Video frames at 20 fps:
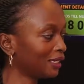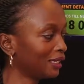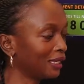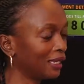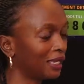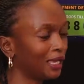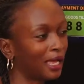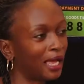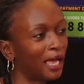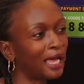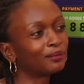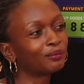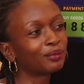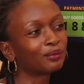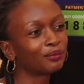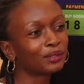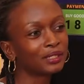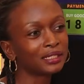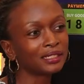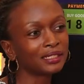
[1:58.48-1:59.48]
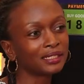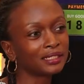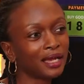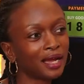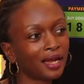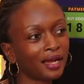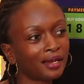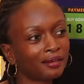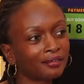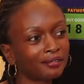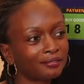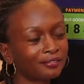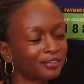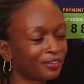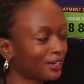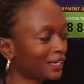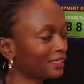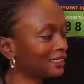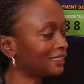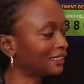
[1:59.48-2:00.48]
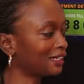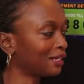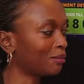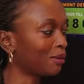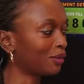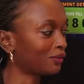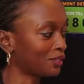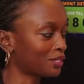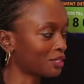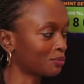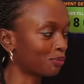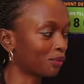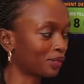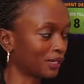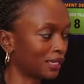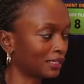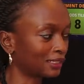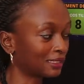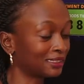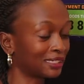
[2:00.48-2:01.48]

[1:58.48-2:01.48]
Mm-hmm. And we really are very excited about this product.